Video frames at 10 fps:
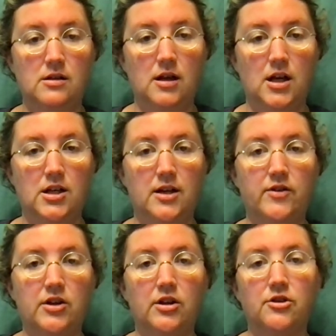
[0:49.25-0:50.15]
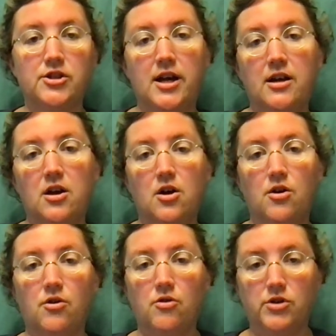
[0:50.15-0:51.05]
and give it a little shake,
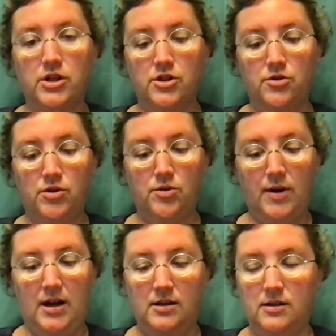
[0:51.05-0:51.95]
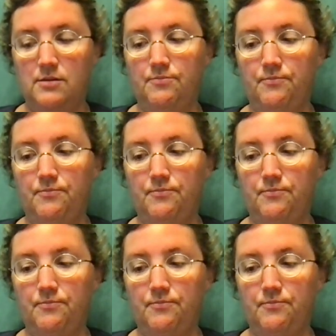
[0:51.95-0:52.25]
or just do US.